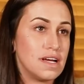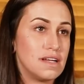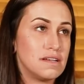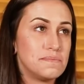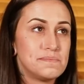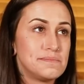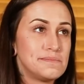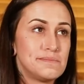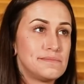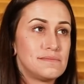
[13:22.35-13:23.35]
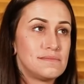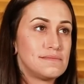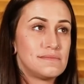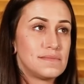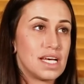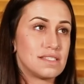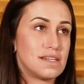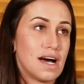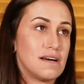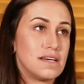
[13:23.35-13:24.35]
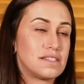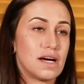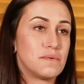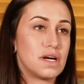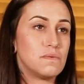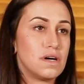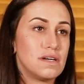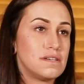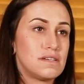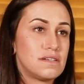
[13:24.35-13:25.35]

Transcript: And it's not, it's not what I want.